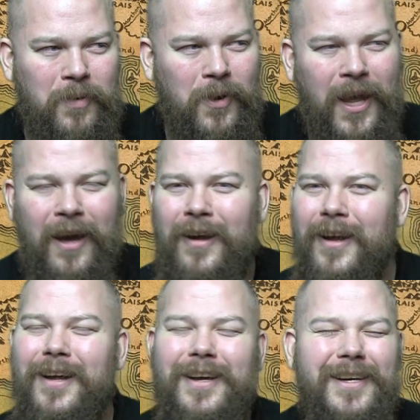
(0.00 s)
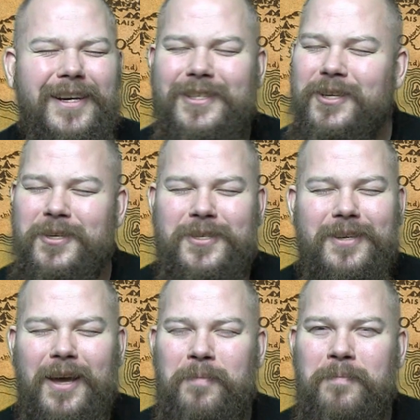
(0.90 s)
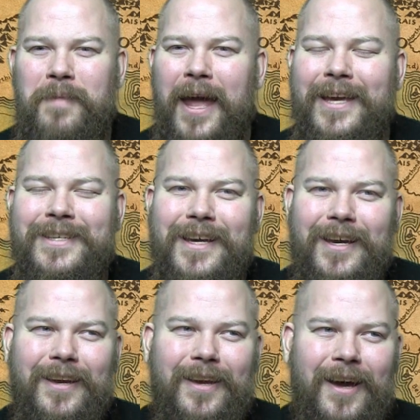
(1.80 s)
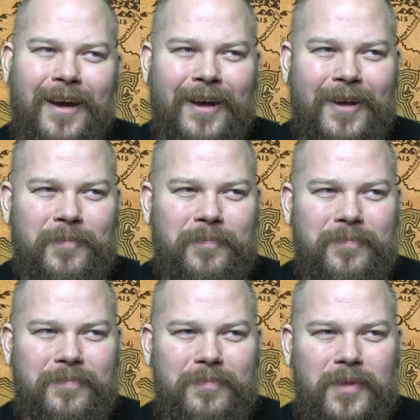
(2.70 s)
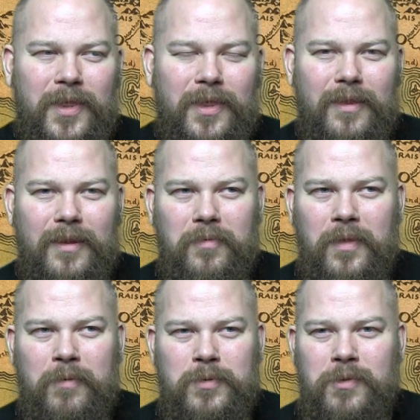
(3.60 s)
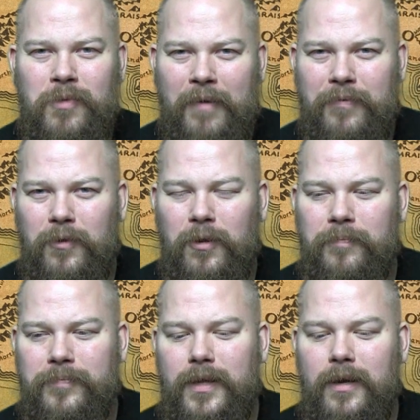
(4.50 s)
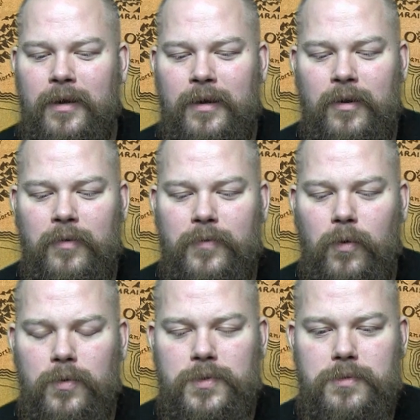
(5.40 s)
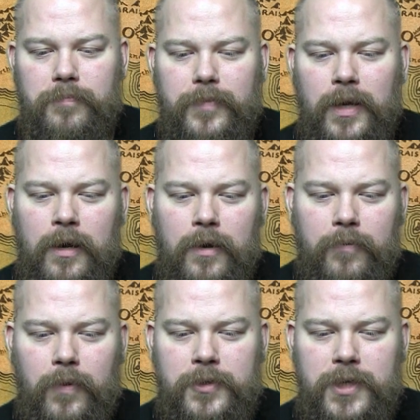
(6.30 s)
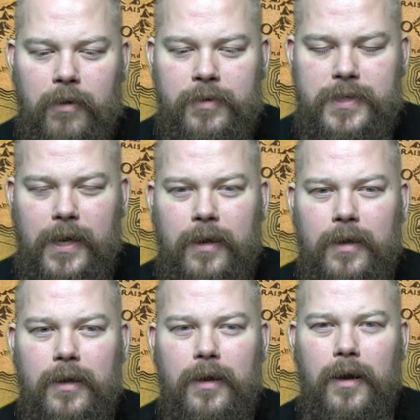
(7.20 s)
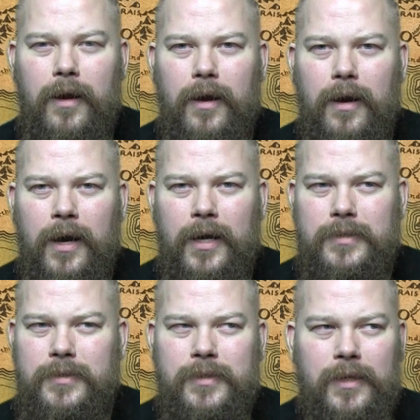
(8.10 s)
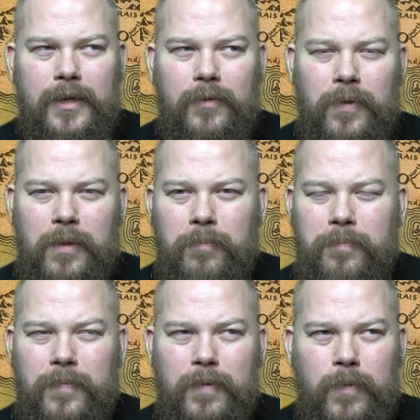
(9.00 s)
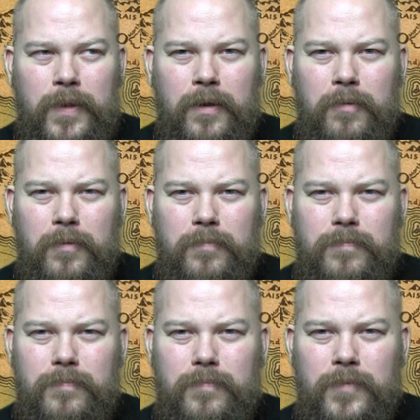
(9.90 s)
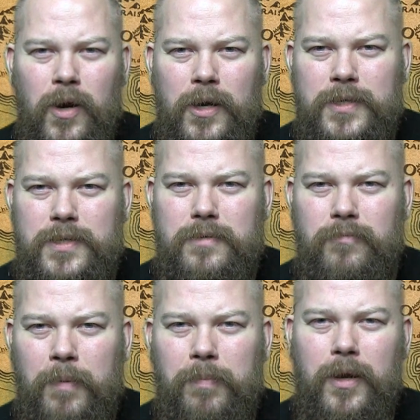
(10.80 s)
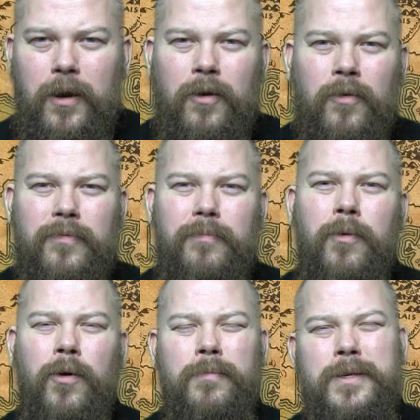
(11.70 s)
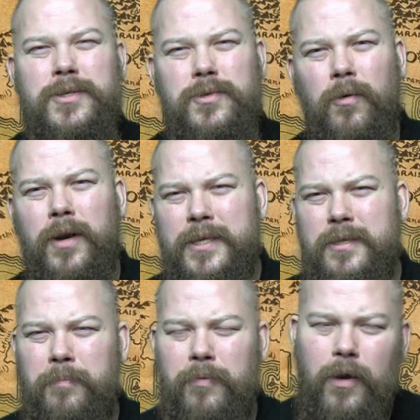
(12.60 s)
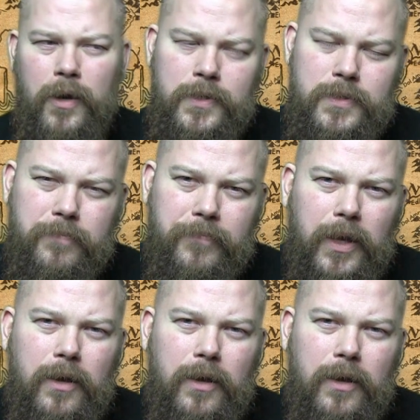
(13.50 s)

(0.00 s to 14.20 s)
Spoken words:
But yeah, just amazing. There was a raffle, of course, for the charity, and with a nice replica of Boromir's sword as the prize.